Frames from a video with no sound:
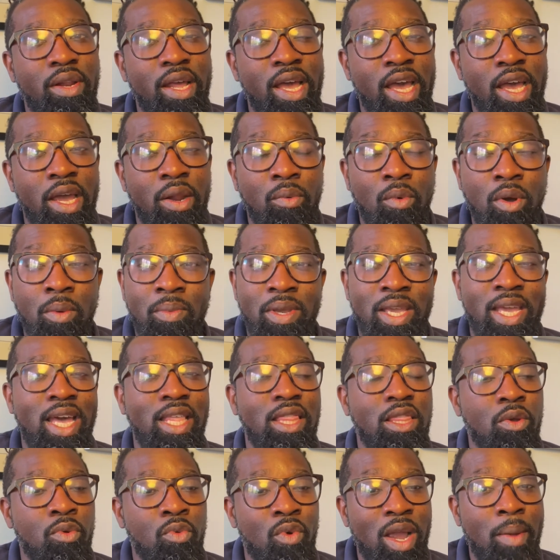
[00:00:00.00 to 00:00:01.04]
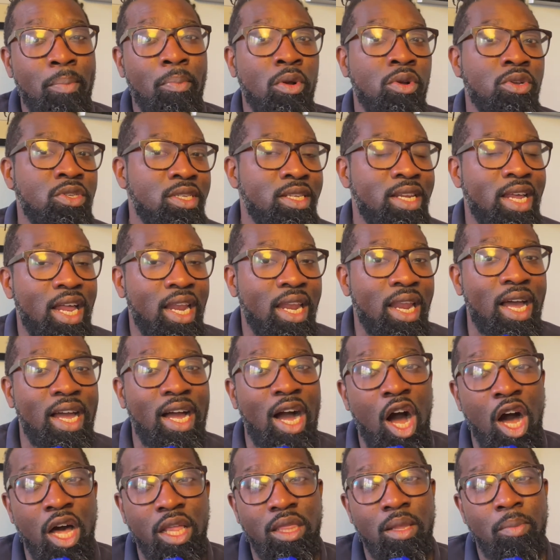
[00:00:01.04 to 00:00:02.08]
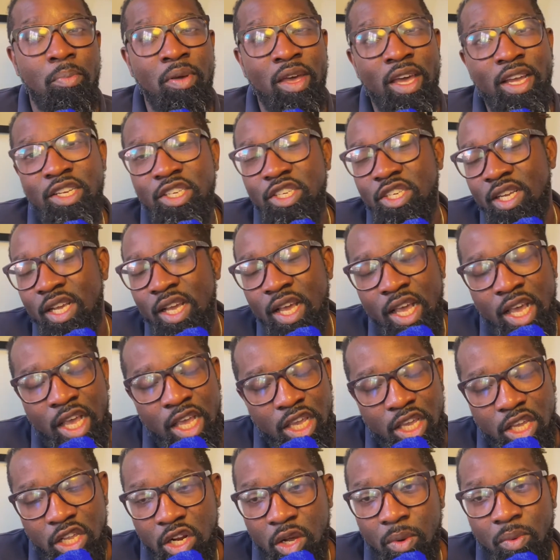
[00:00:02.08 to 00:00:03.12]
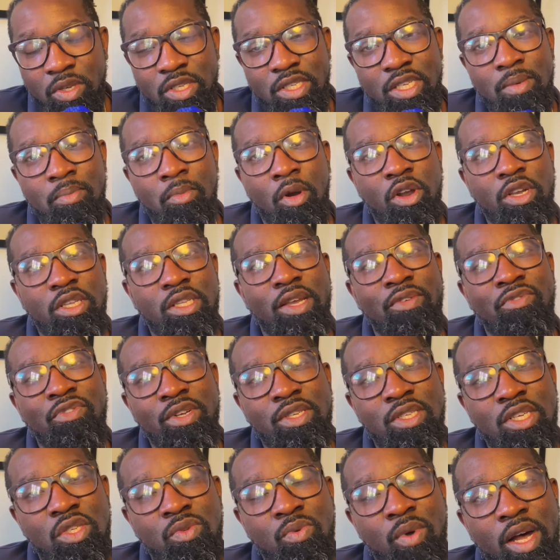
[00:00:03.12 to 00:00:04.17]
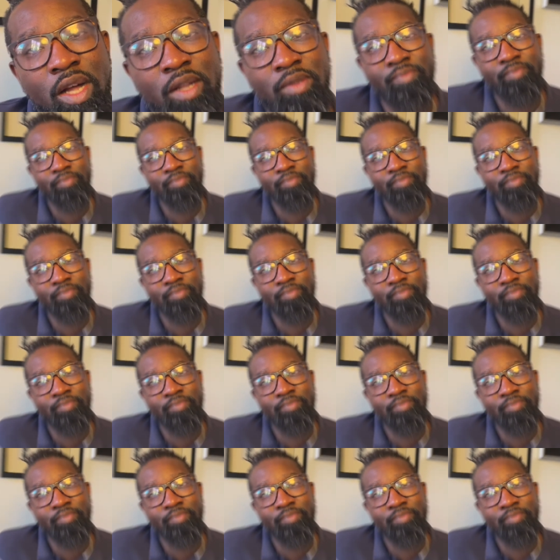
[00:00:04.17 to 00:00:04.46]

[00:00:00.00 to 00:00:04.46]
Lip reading: And when we get the right personnel on the pitch, we'll see marked difference as well.